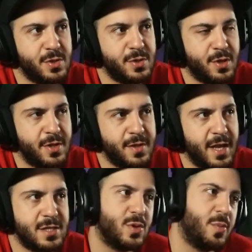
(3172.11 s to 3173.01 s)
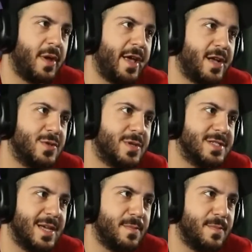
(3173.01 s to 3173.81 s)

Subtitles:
the next door bank and do the same